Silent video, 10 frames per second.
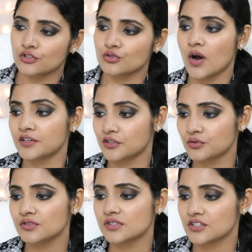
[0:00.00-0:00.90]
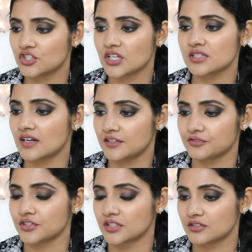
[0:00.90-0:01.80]
So undertones and shades are
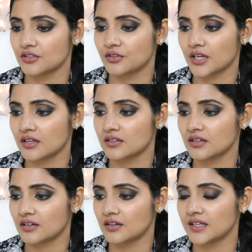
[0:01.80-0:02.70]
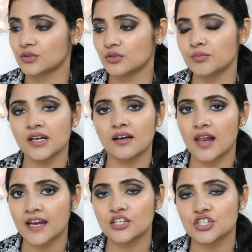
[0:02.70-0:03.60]
different. Okay, uh, it could be a
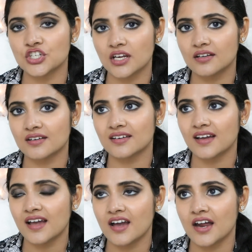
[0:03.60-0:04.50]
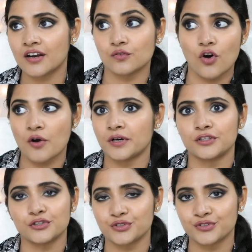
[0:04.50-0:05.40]
light shade and a warm
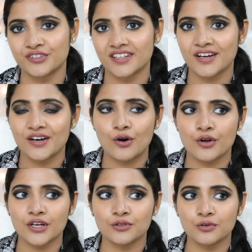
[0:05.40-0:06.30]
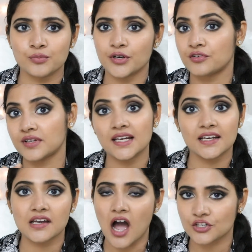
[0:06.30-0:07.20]
undertone, or it could be a
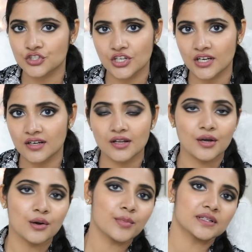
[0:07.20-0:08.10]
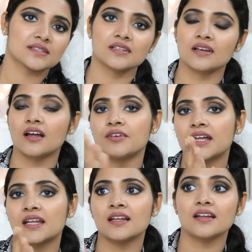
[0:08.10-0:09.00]
really dark shade but still a
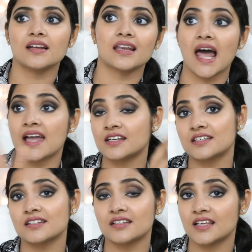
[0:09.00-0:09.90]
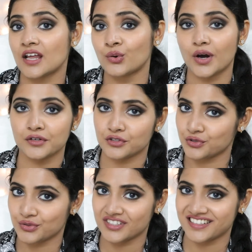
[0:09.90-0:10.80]
very light yellow
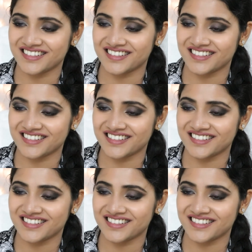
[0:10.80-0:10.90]
undertone.